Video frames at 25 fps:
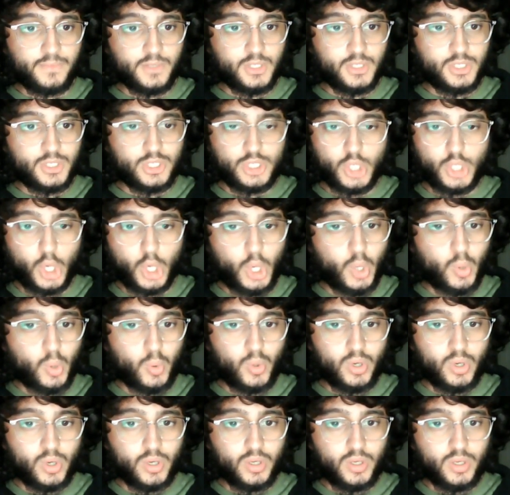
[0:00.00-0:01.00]

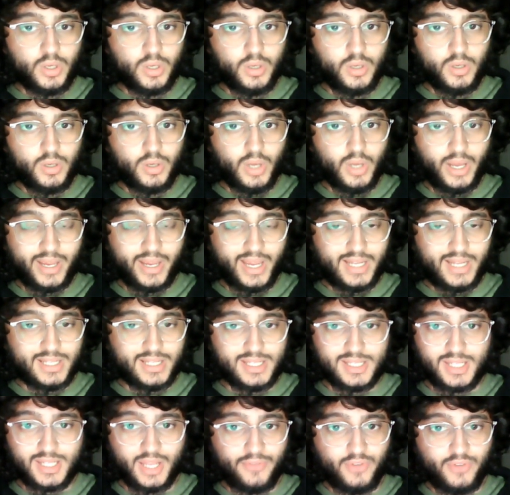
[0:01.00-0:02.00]
So
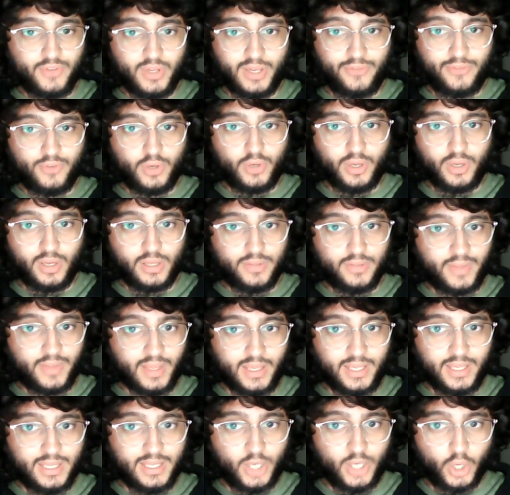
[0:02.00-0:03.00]
against
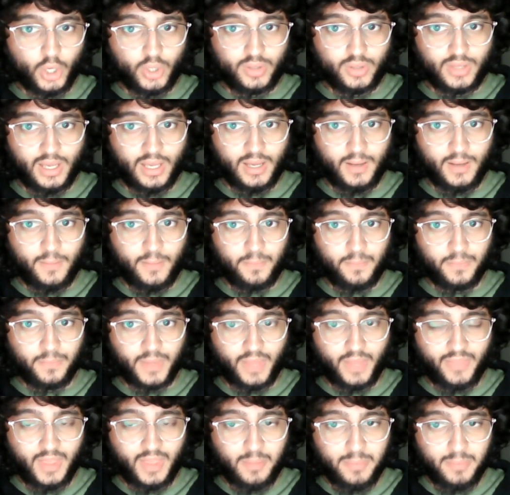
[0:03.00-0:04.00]
he knocked
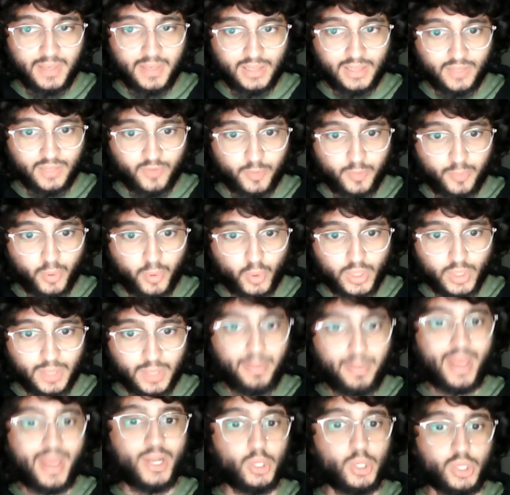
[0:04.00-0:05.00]
they beat Liverpool in
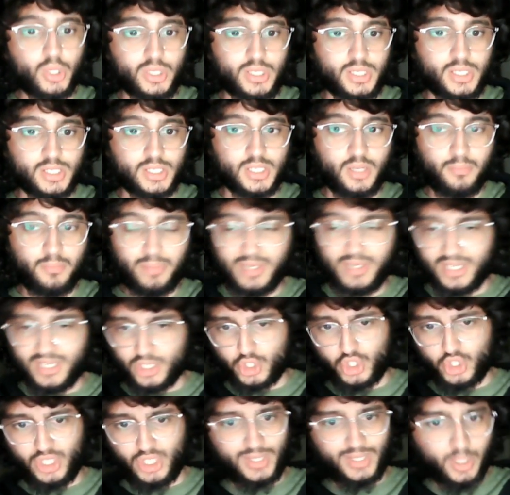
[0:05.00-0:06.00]
penalties.
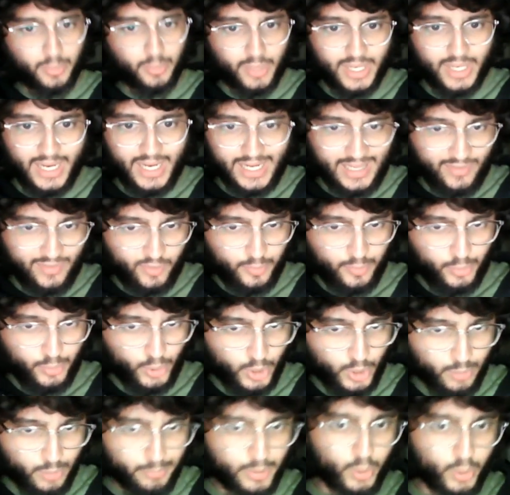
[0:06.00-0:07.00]
PSG dominated
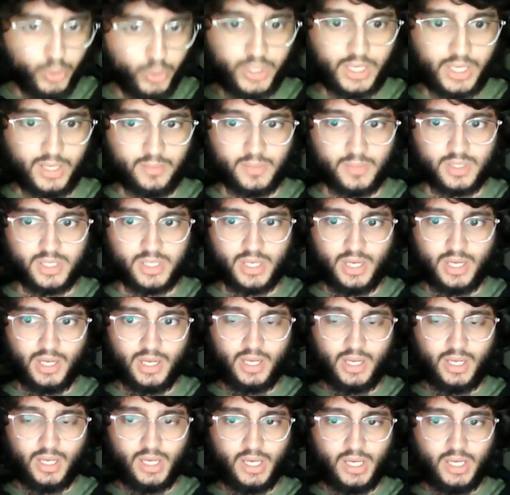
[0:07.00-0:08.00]
Liverpool in both games.
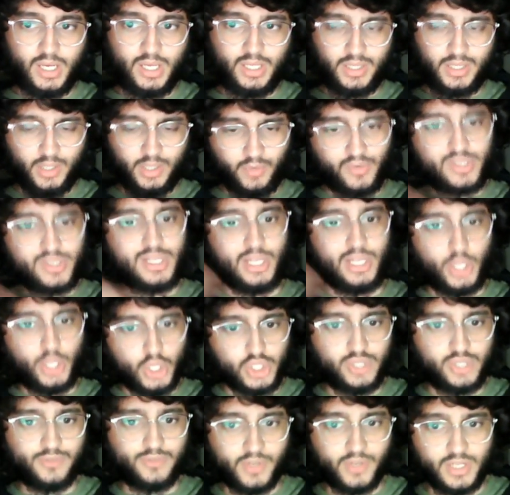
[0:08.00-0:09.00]
They obviously
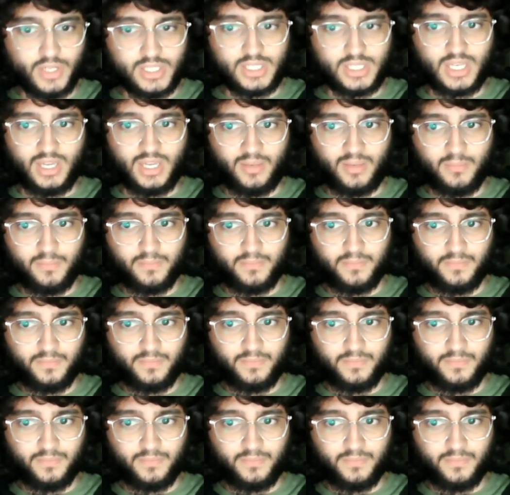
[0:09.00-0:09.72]
lost the first game.